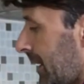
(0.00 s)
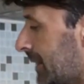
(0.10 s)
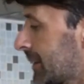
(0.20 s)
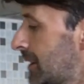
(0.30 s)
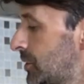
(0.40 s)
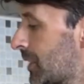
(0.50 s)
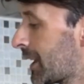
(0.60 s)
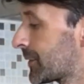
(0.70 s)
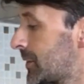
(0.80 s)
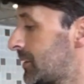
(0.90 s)
And then you
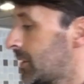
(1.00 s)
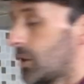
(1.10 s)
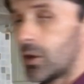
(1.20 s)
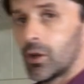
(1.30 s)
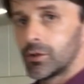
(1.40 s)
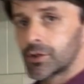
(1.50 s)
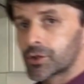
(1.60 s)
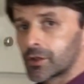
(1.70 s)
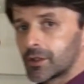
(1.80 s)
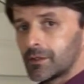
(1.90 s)
add all your
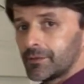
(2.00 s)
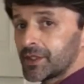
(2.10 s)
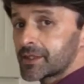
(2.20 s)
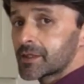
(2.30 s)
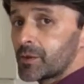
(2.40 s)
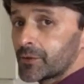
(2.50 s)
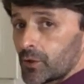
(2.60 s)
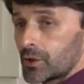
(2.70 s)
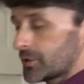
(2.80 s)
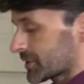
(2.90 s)
sugar. This is
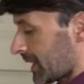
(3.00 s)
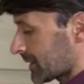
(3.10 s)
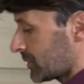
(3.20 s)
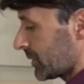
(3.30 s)
before you start